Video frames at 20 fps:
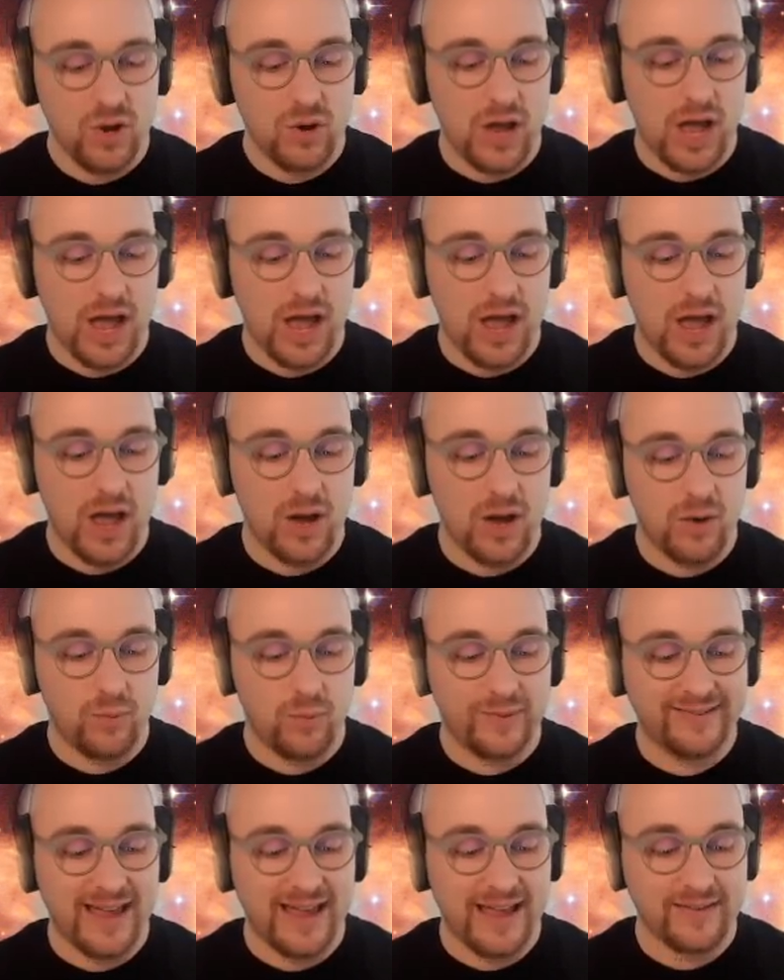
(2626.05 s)

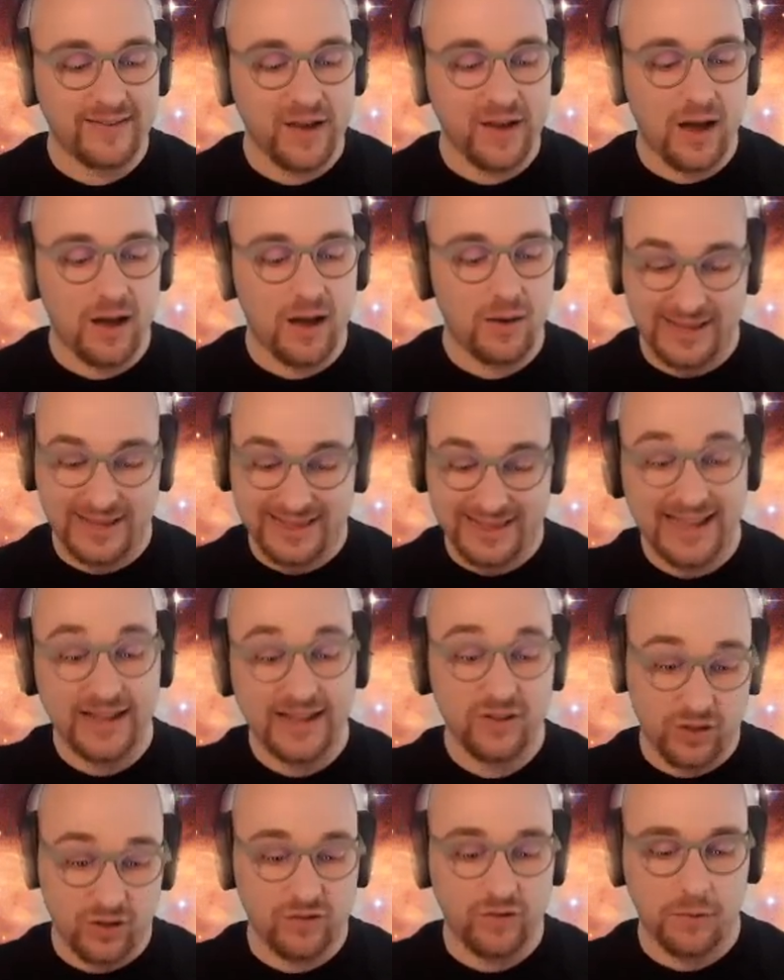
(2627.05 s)
We
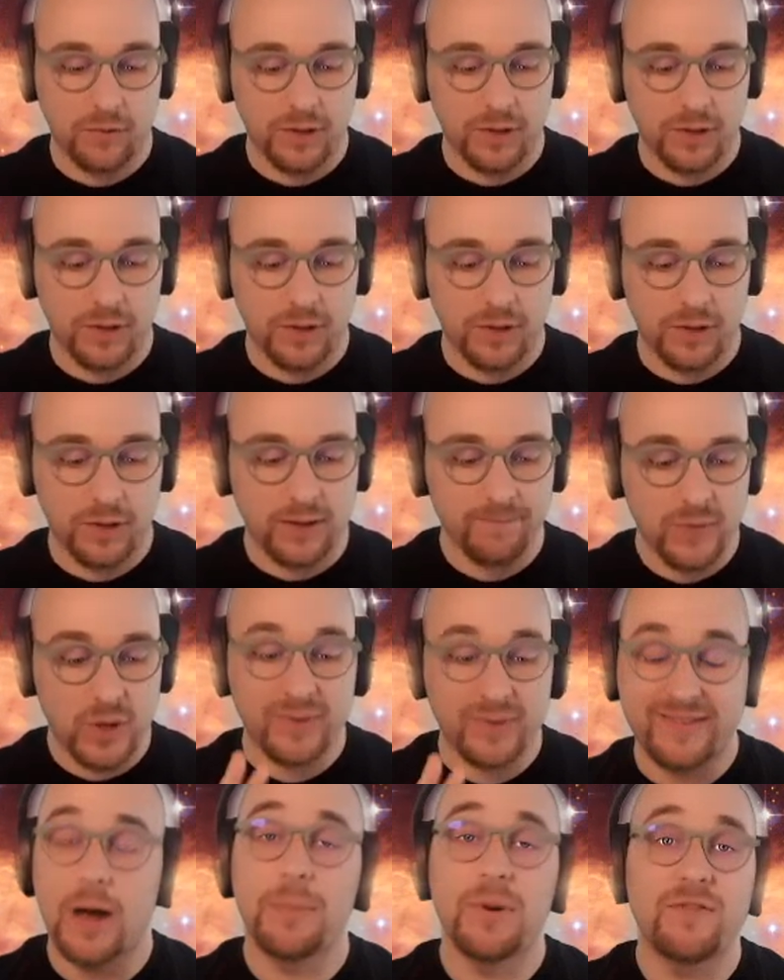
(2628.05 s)
linked the two of them. We
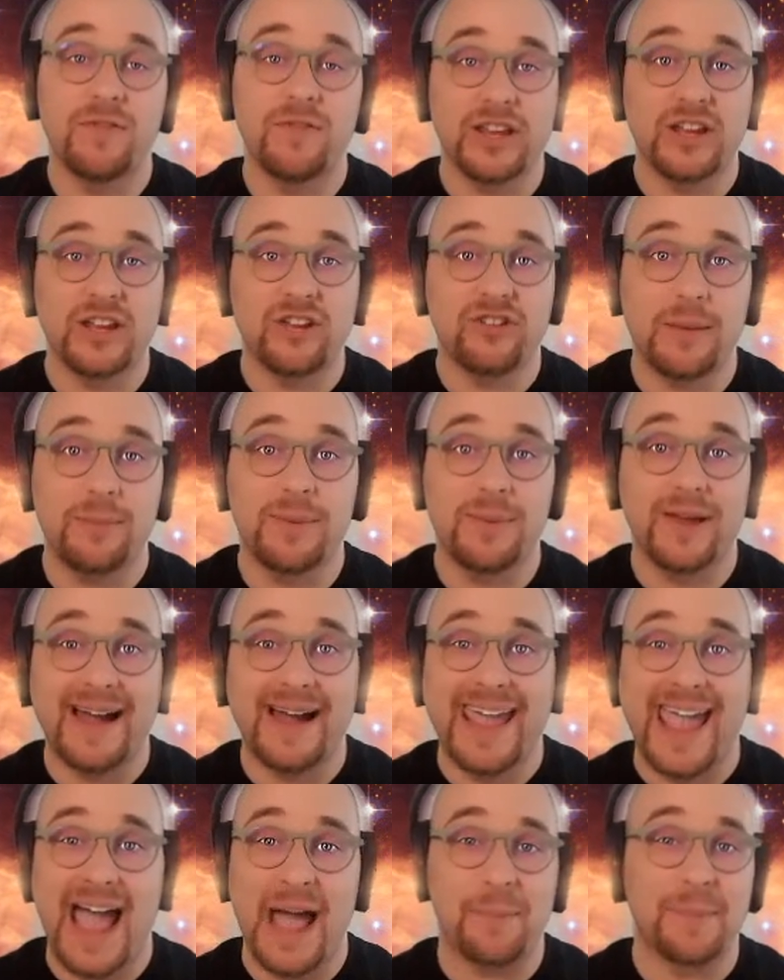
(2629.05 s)
set up a Vonage API
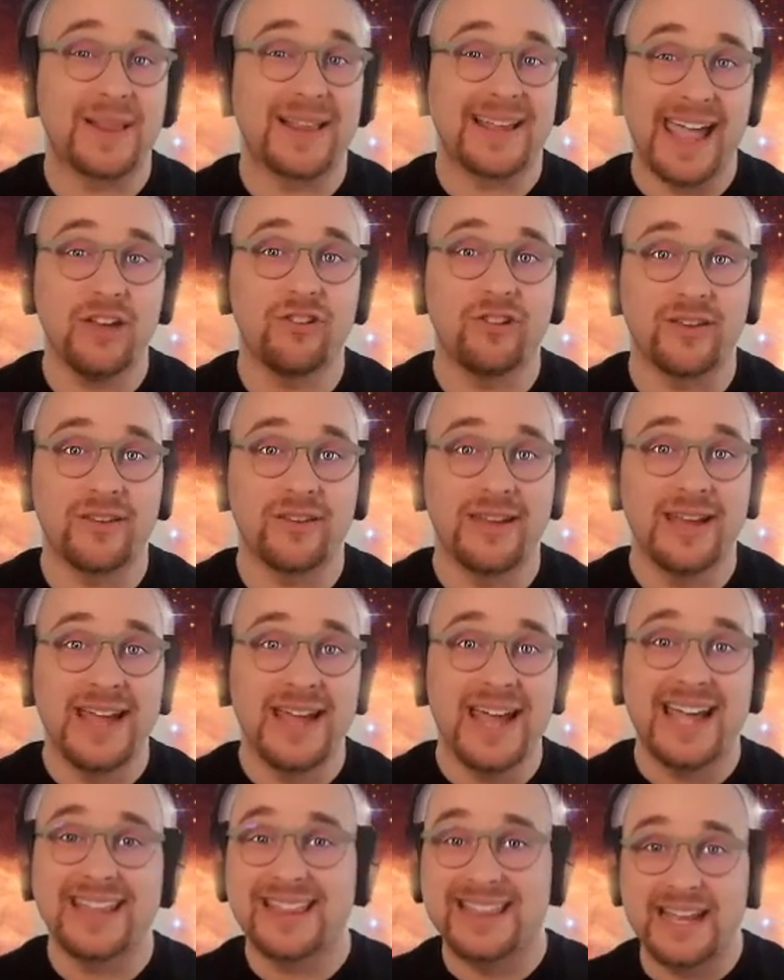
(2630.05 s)
application
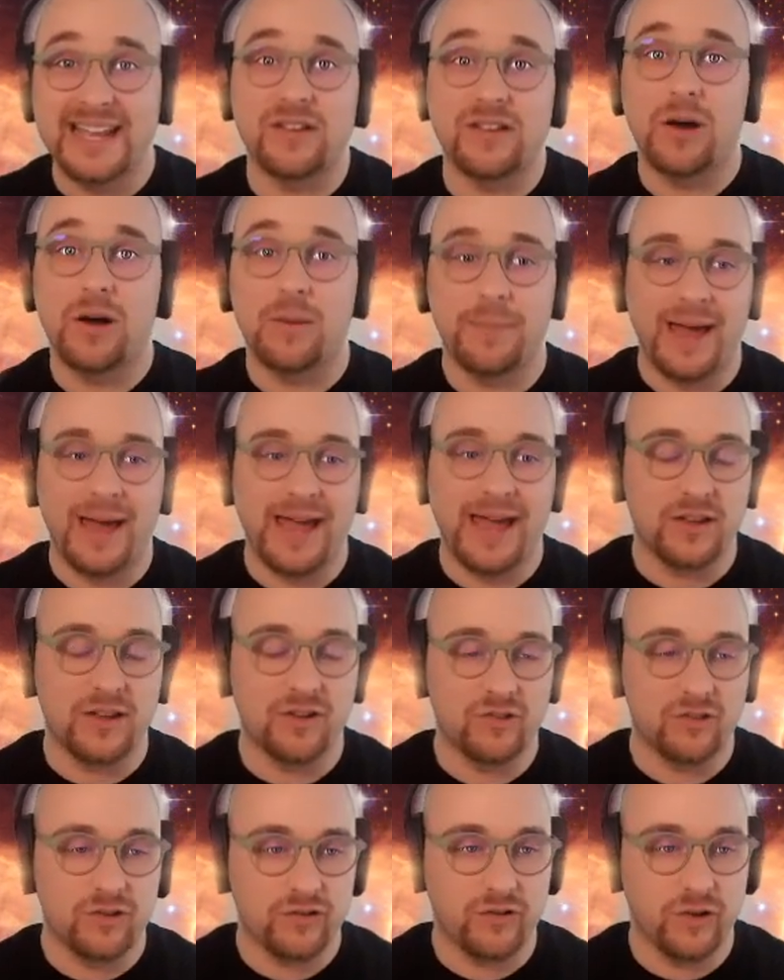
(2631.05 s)
and linked our
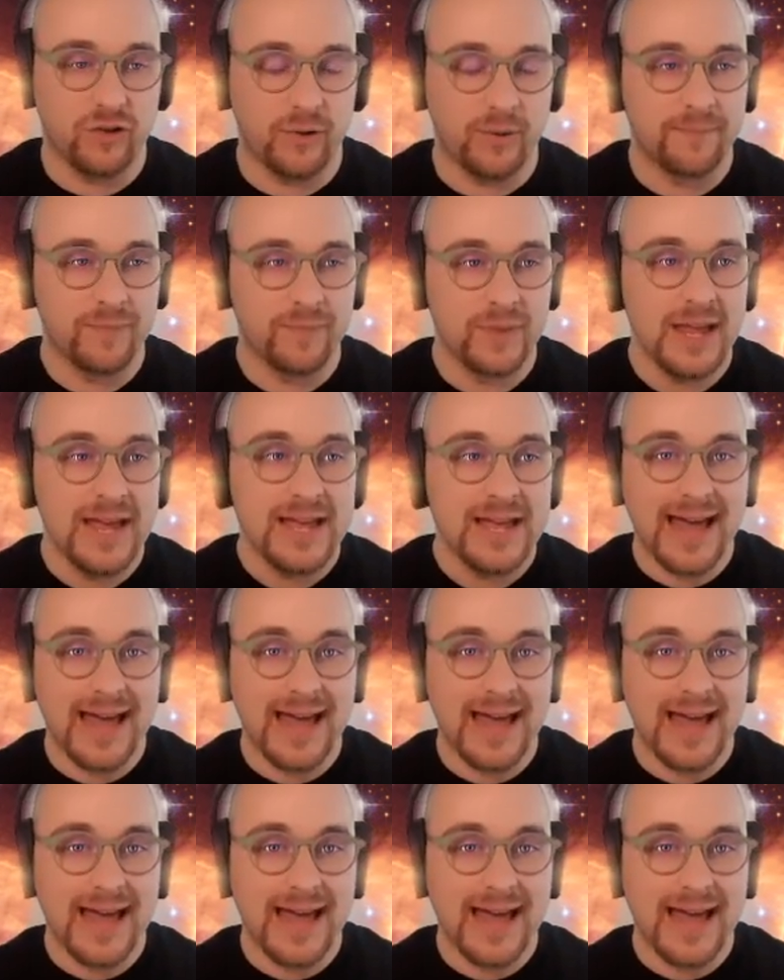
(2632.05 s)
page to it.